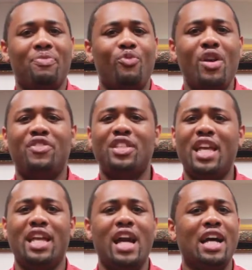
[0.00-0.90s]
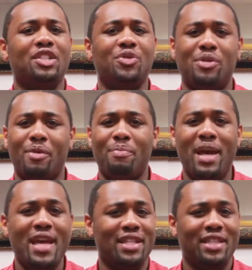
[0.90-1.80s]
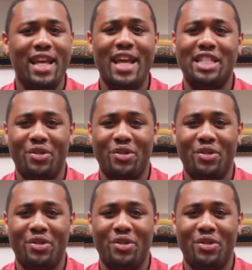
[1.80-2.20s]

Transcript: we've seen God do some amazing things,